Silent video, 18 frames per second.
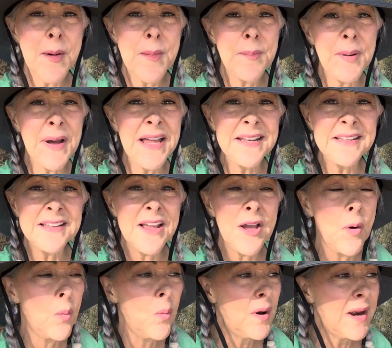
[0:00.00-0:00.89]
but
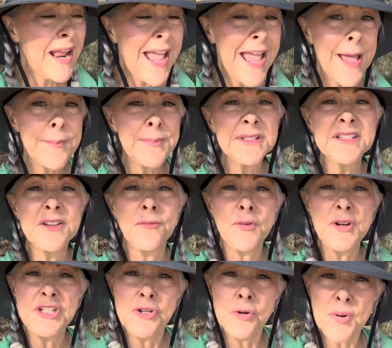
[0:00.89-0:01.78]
what happens if
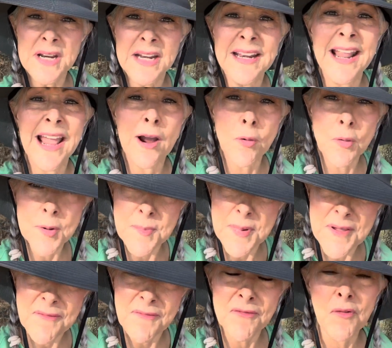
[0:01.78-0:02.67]
we do it an hour
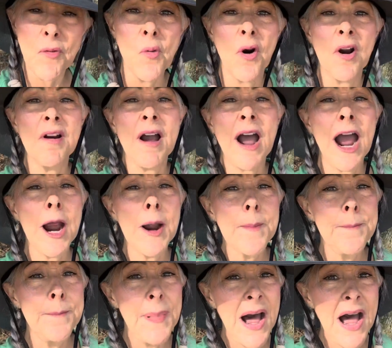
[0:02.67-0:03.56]
before, our
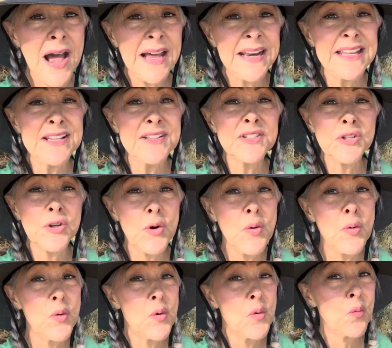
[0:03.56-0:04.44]
bodies
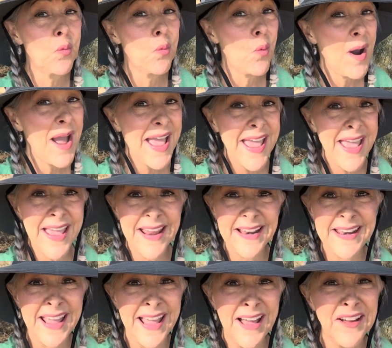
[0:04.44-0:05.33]
cool way
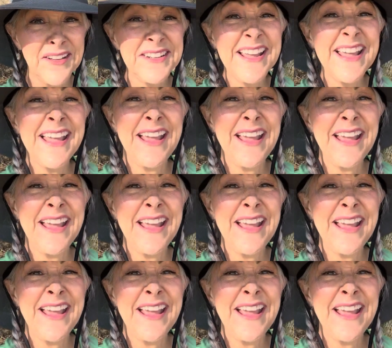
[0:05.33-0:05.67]
down,